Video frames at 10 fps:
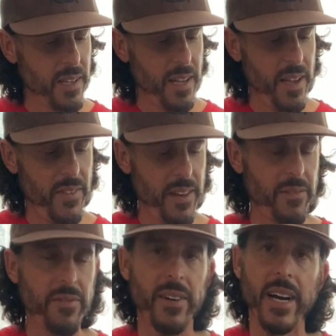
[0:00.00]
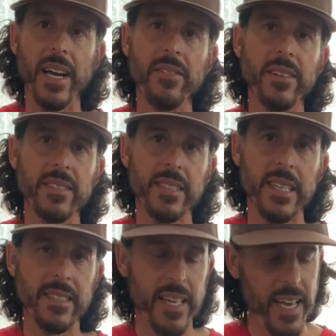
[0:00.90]
and then
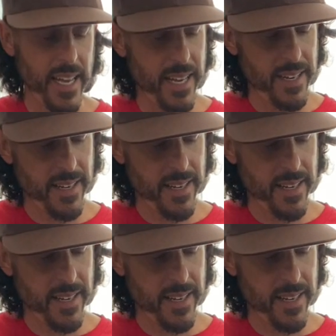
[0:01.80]
5-6-8,